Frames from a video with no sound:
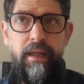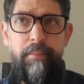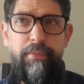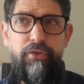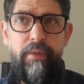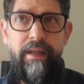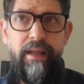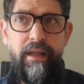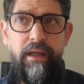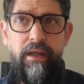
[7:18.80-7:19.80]
between
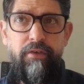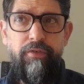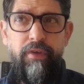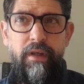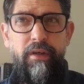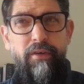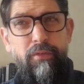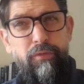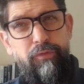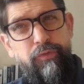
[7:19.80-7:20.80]
that kind of
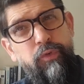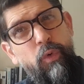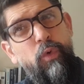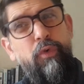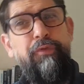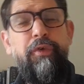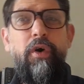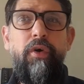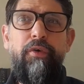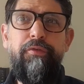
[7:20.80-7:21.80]
4th
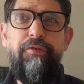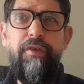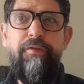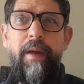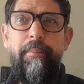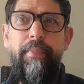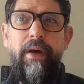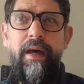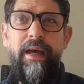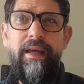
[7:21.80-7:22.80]
of
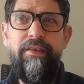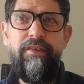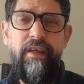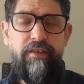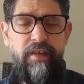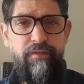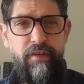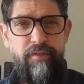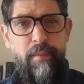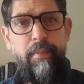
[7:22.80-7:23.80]
November and the 6th, 7th
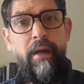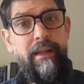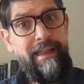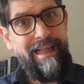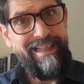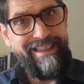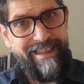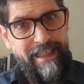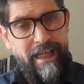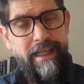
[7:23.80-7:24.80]
of November,
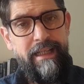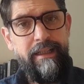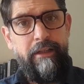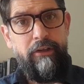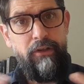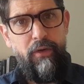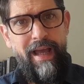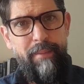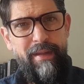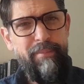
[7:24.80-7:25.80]
again, a lot
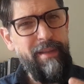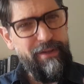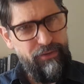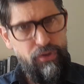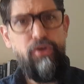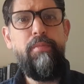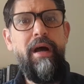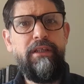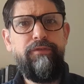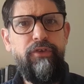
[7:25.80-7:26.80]
happening. Maybe too
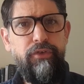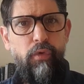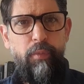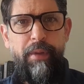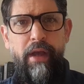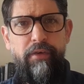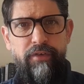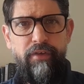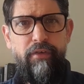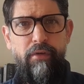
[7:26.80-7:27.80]
much for Scorpios
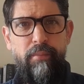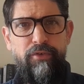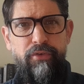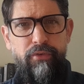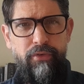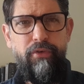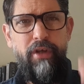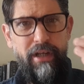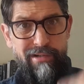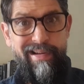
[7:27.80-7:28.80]
at times. You've got to
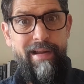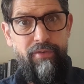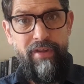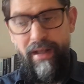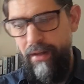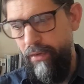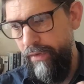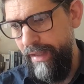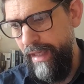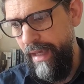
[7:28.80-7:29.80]
kind of ground it a
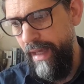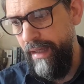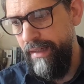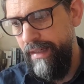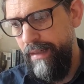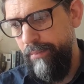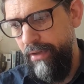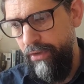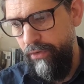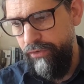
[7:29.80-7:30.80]
lot here,
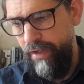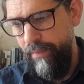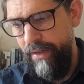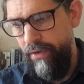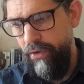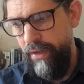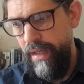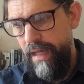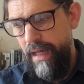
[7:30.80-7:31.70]
but a lot's going on.